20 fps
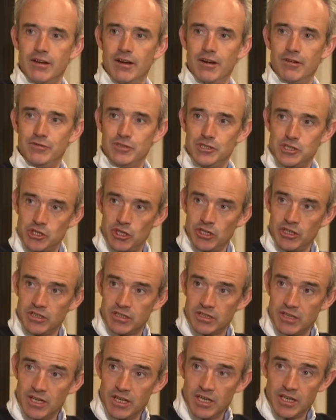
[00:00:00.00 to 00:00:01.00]
of his
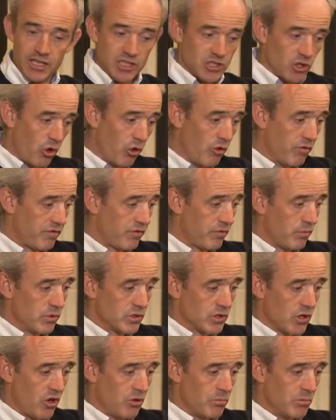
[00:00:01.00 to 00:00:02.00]
joint, yeah. his hoof
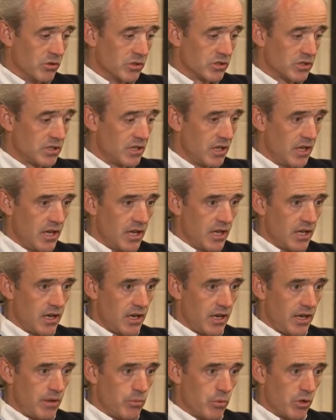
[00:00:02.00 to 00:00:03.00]
was almost,
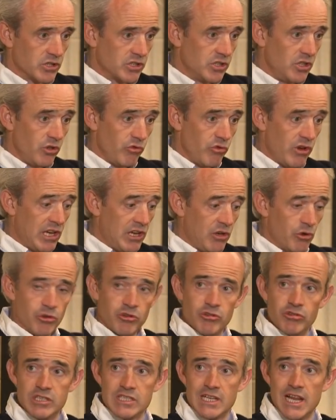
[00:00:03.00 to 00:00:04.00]
like wasn't really
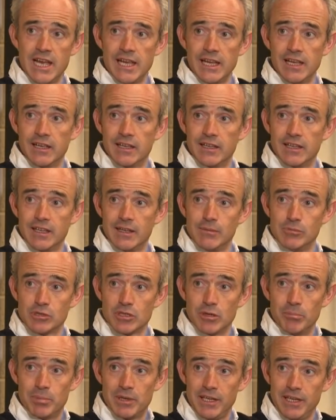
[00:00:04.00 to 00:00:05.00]
under his leg. It was
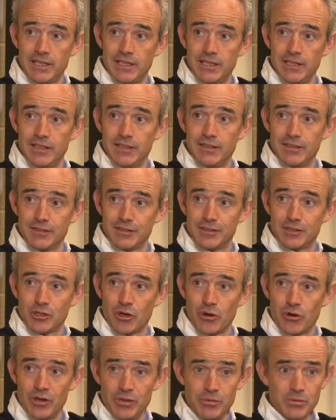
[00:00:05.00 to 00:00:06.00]
completely,
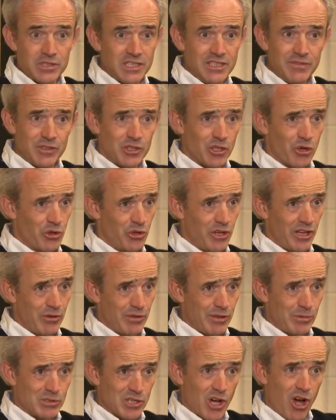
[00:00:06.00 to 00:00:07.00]
turned, it wasn't even turned
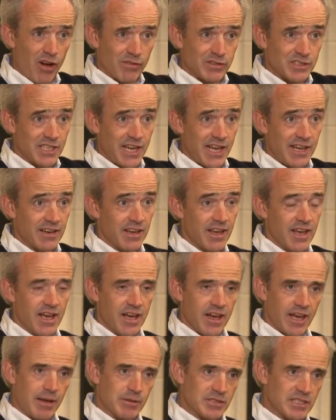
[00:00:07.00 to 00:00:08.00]
out, it was offset.
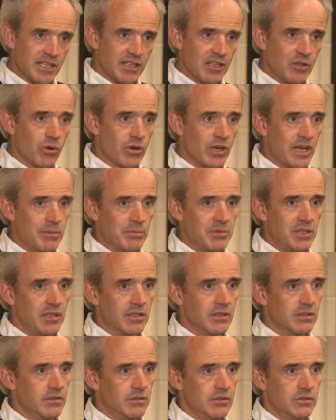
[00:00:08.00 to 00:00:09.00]
And I'm standing looking at him
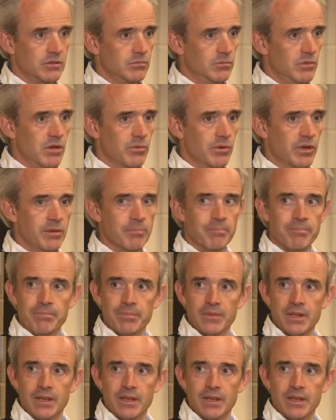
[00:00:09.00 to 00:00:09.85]
thinking, something wrong with him.